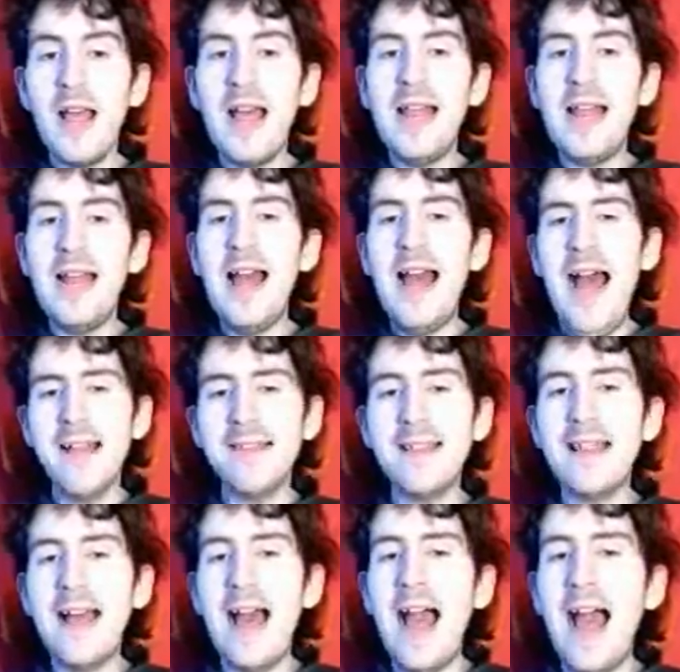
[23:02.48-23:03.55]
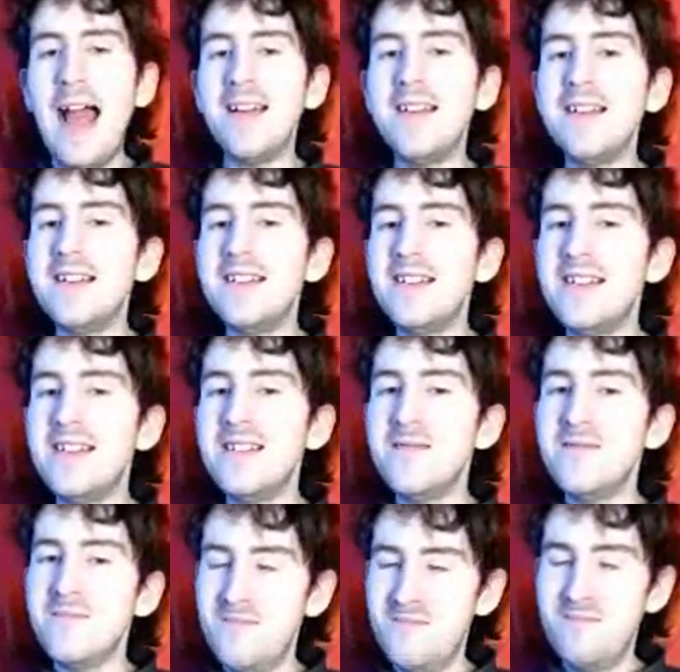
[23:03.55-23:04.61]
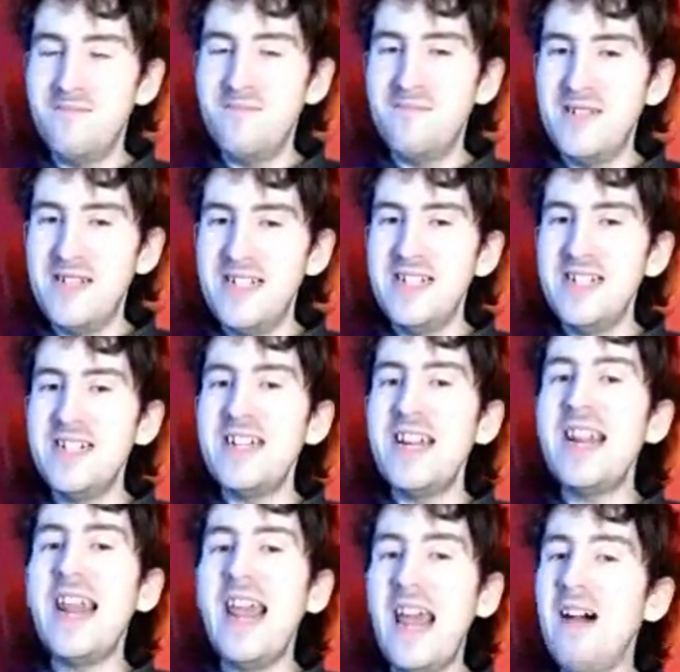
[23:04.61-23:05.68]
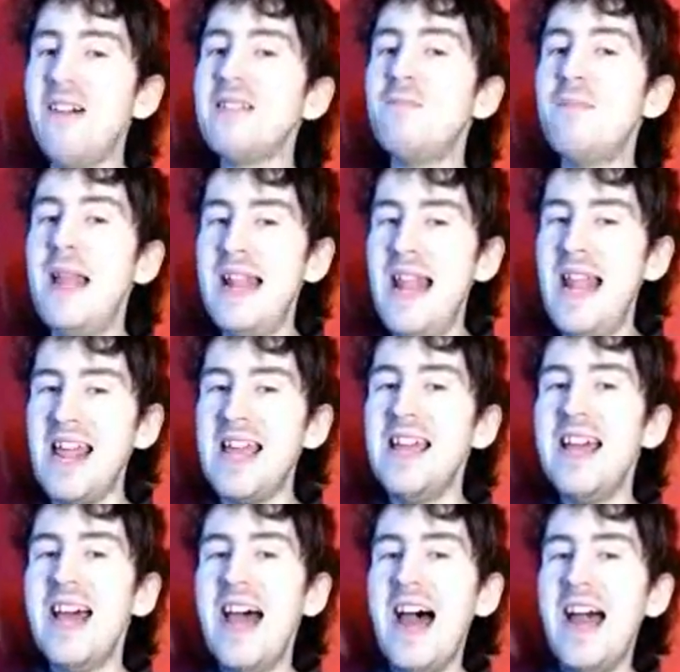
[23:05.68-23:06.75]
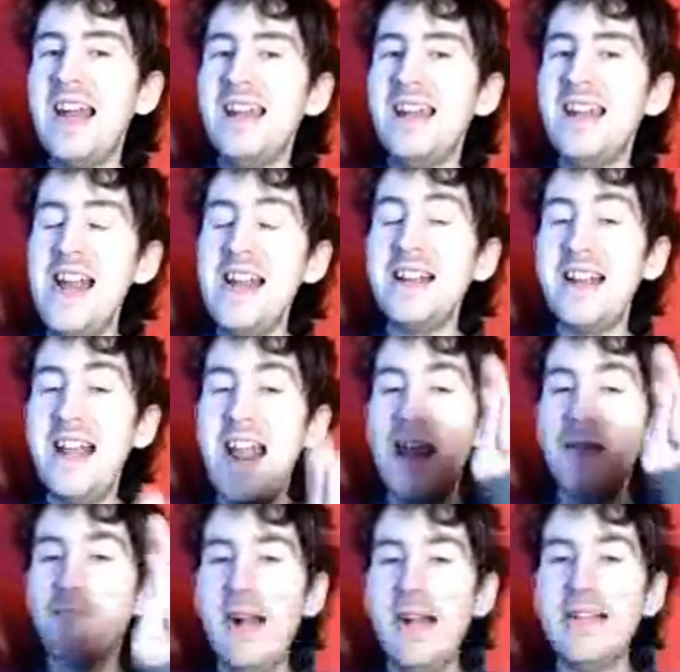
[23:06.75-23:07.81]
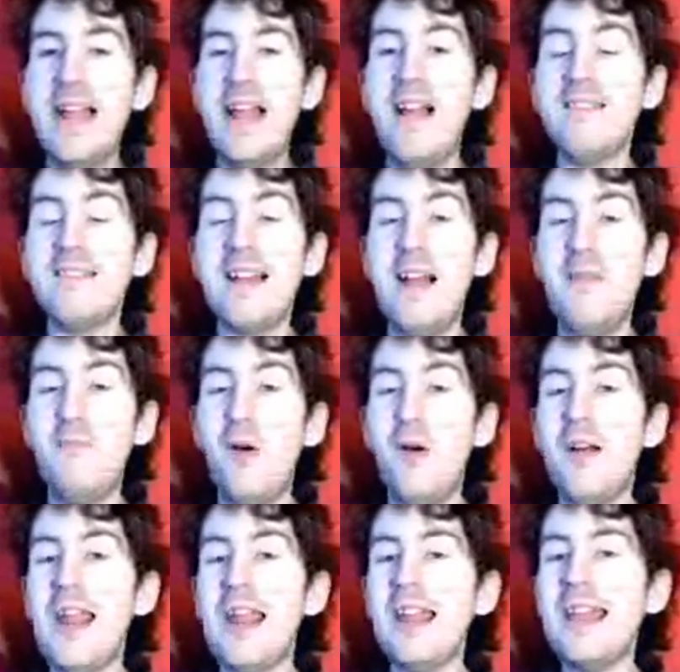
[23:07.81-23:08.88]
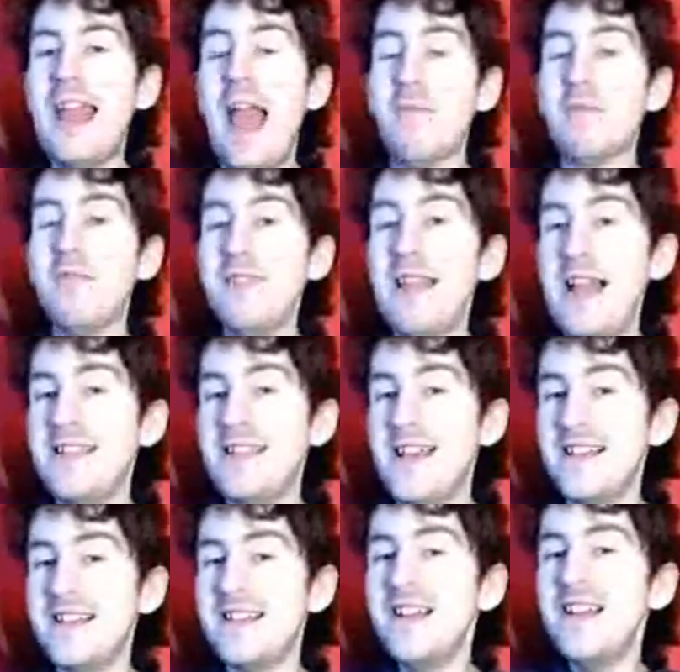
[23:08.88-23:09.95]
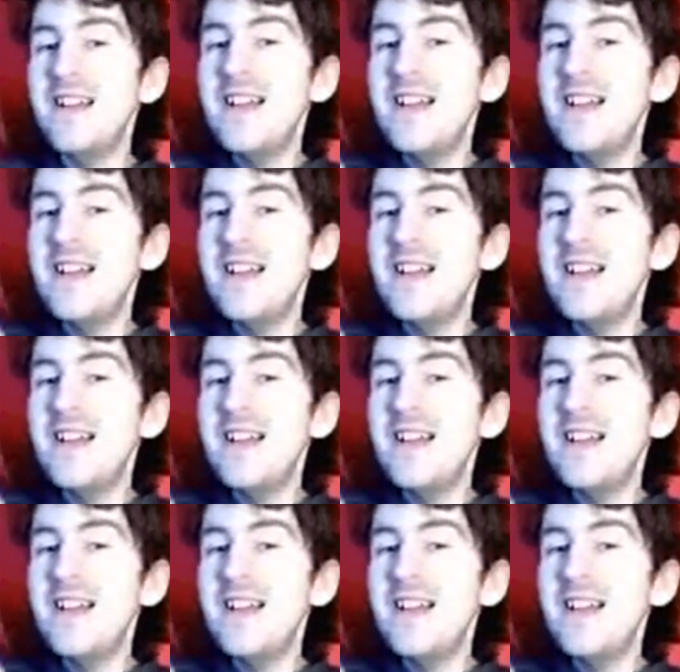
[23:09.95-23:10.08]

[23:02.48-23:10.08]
And then after that, she kills Billy. And literally in my notes, I put in capital letters,